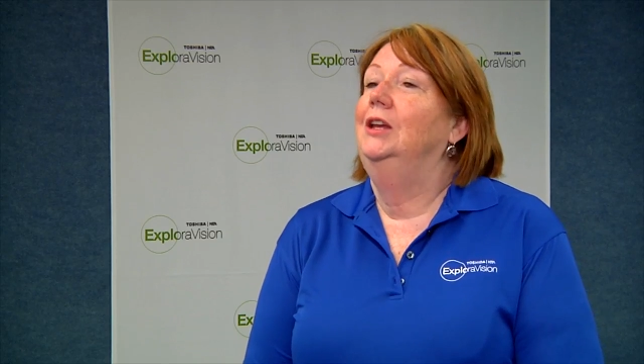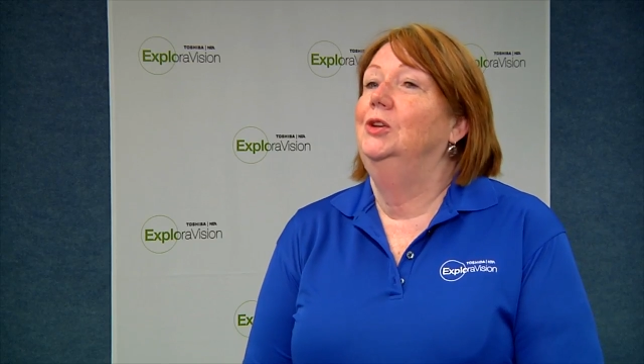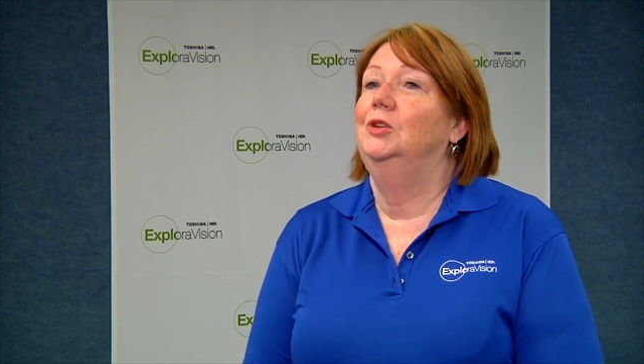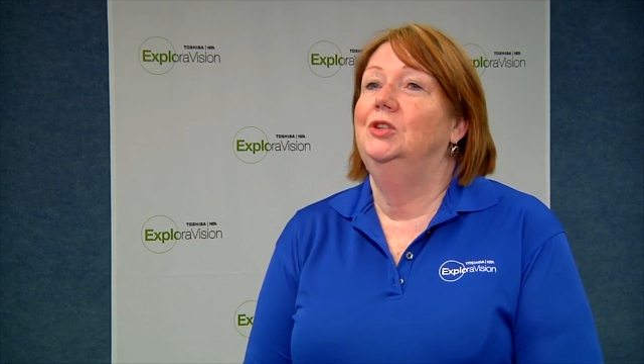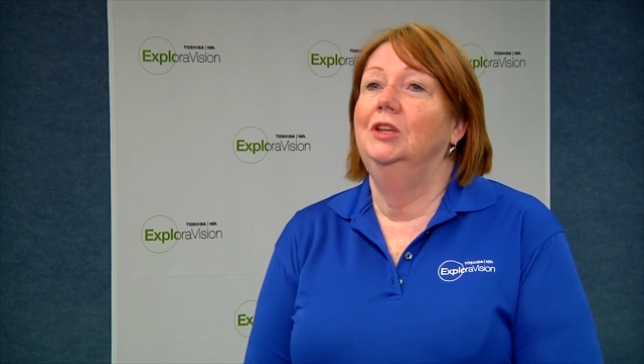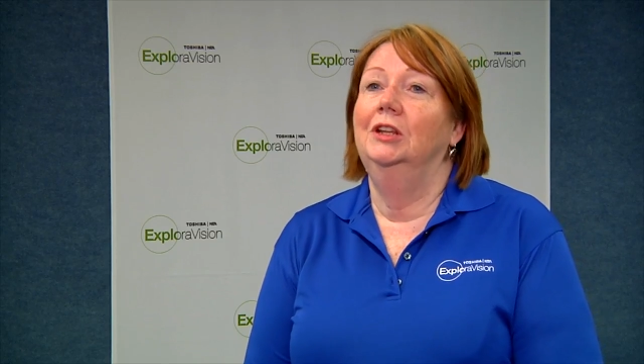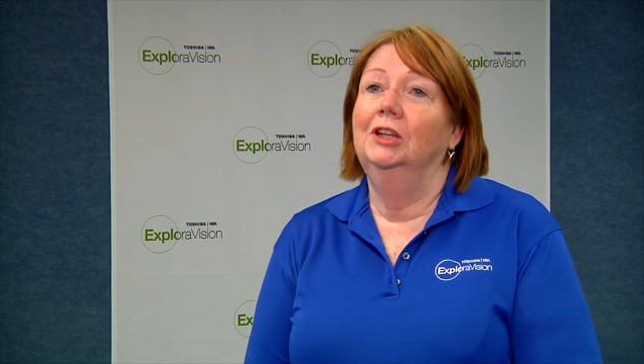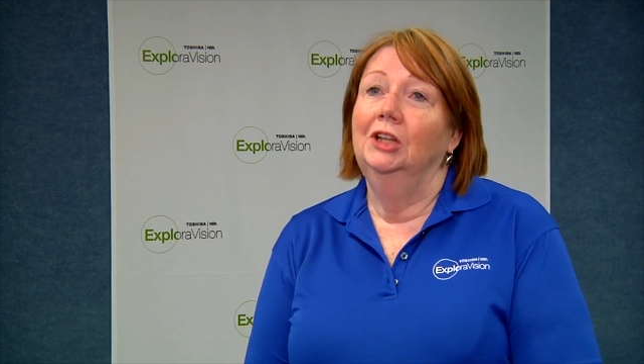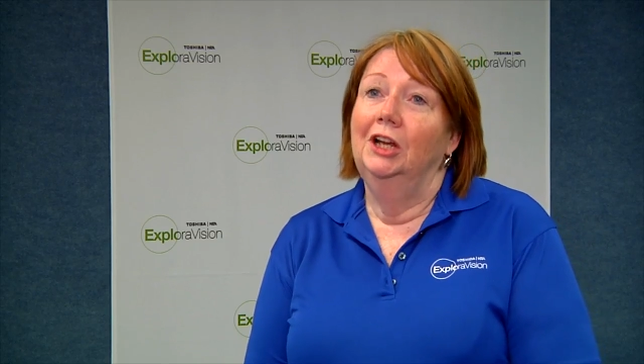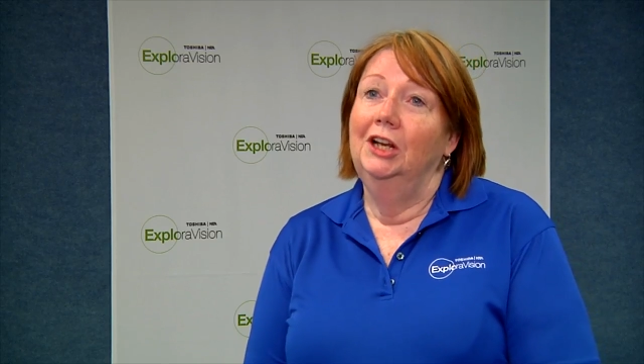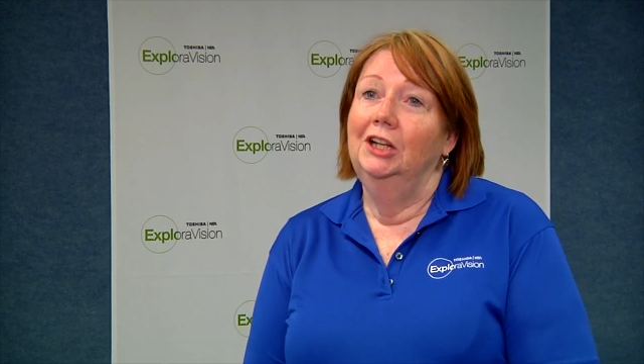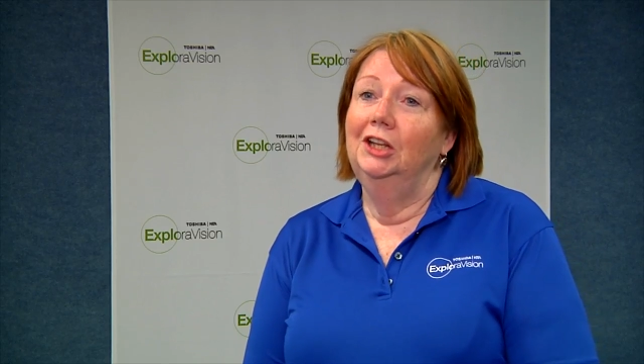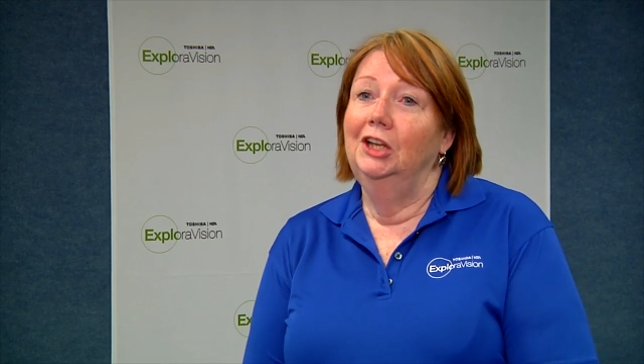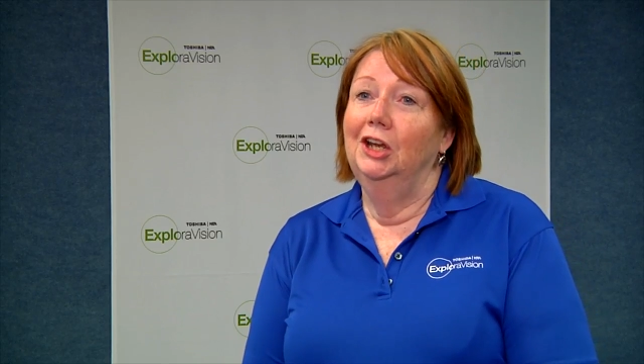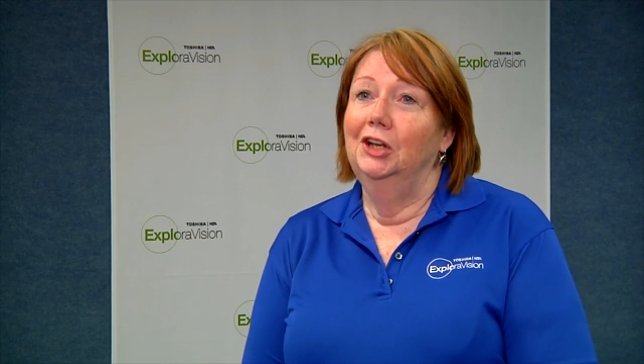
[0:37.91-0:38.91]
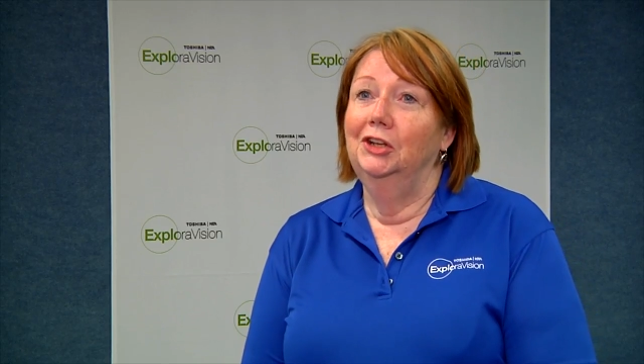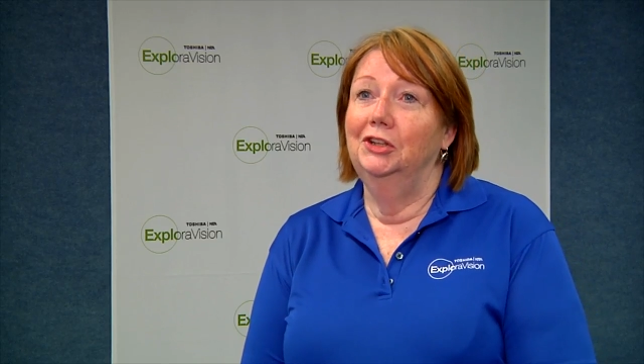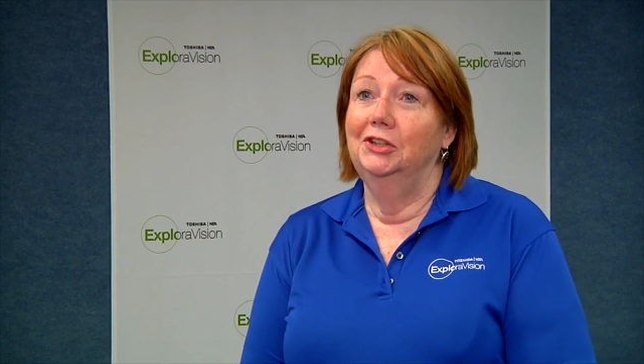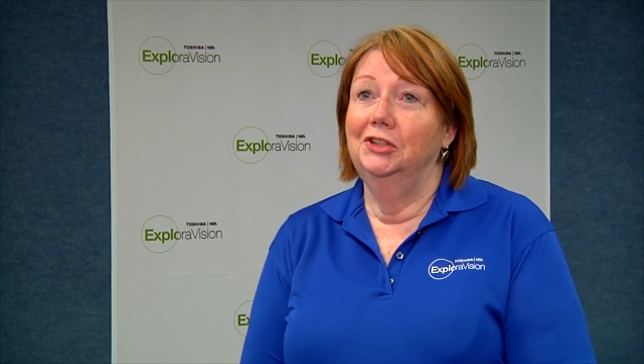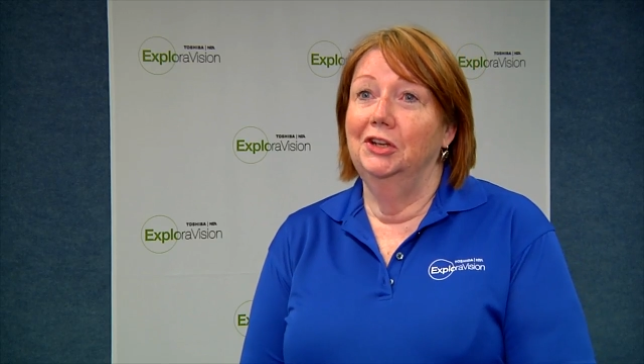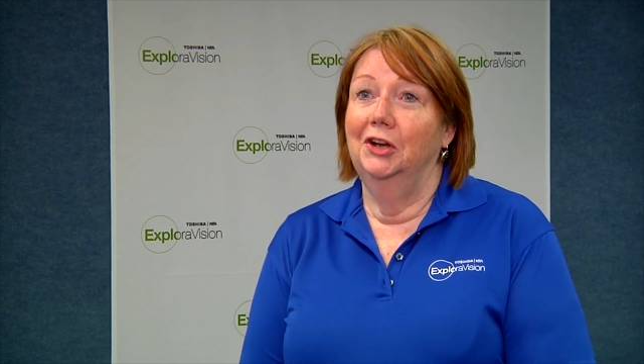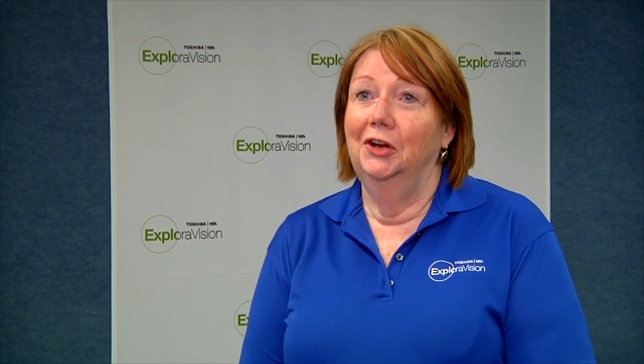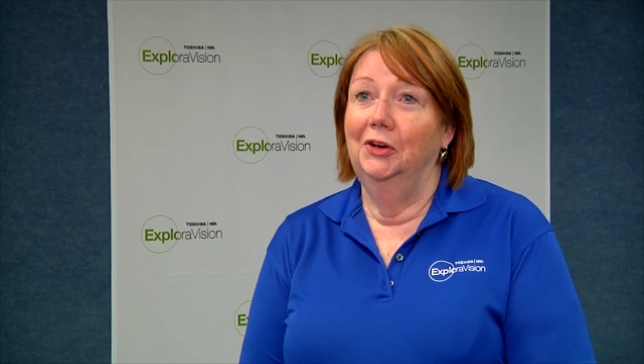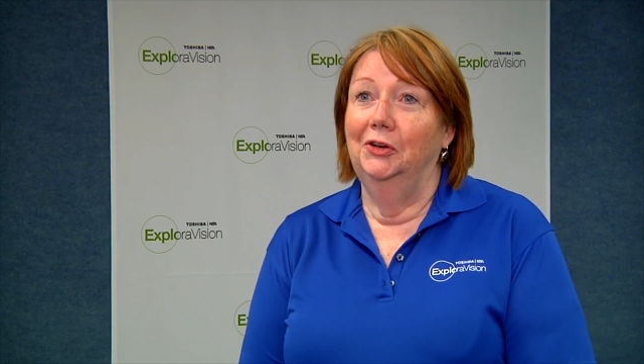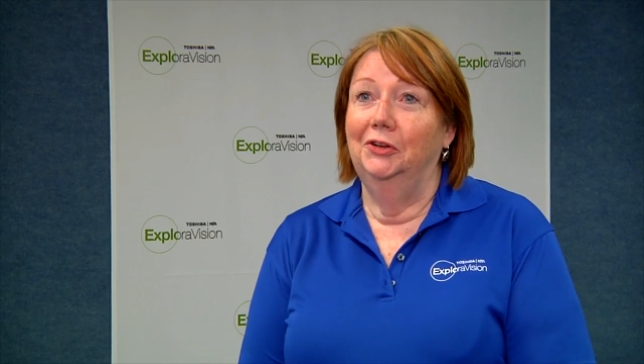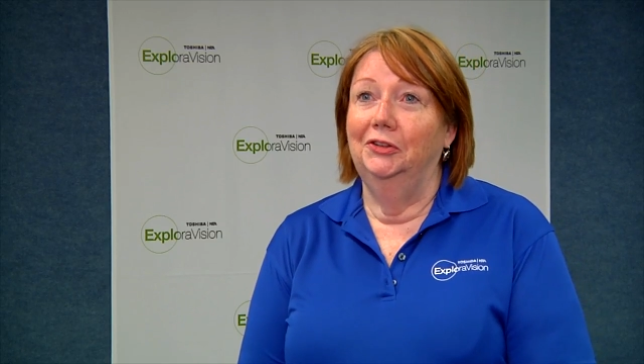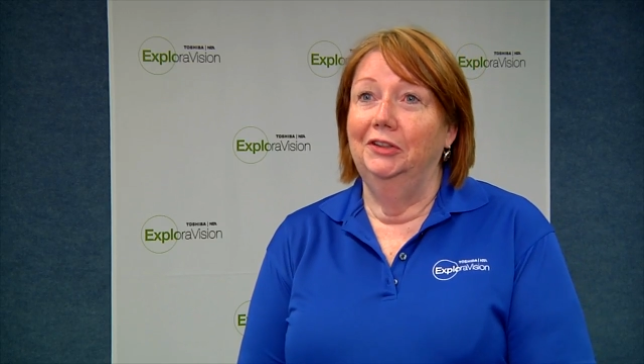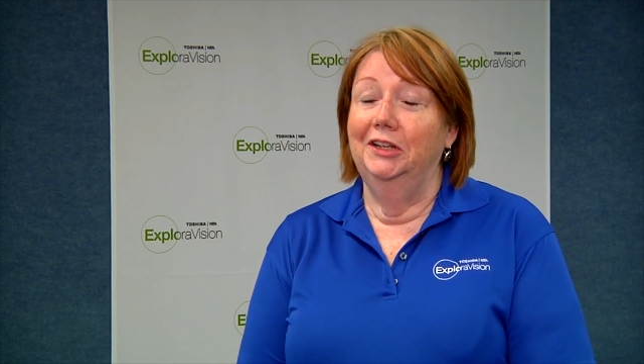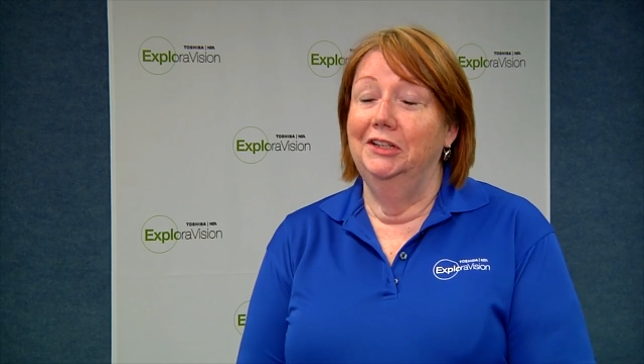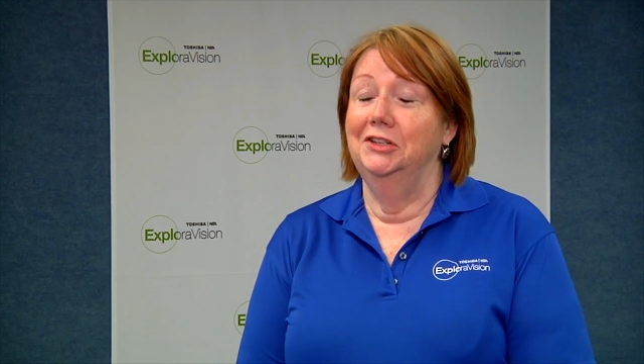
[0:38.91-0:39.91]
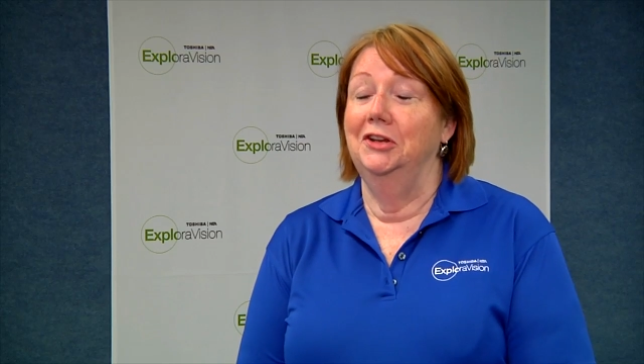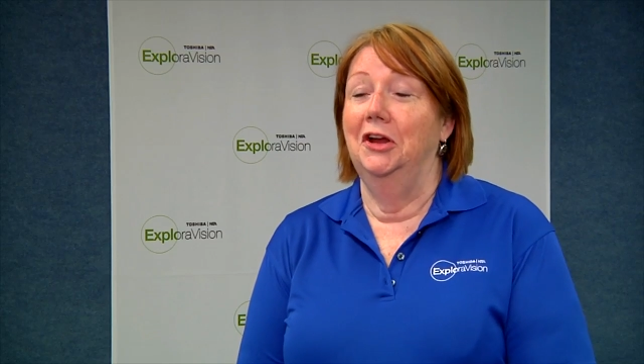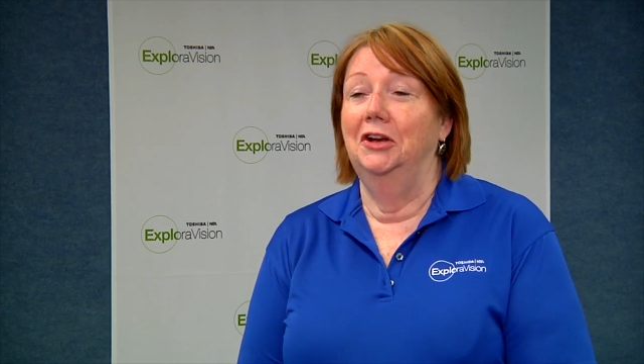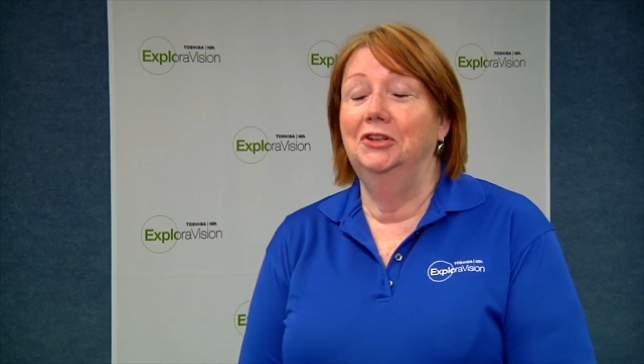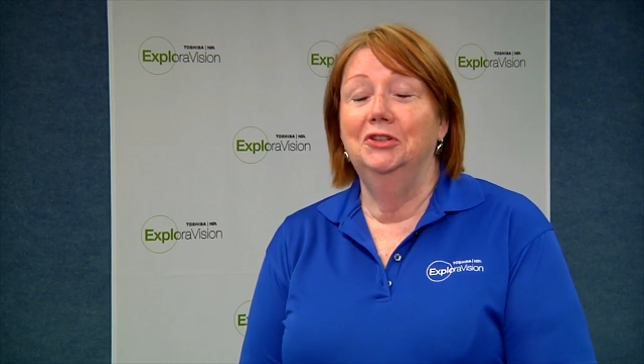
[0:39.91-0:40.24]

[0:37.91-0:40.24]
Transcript: you see the light at the end of the tunnel, it's not a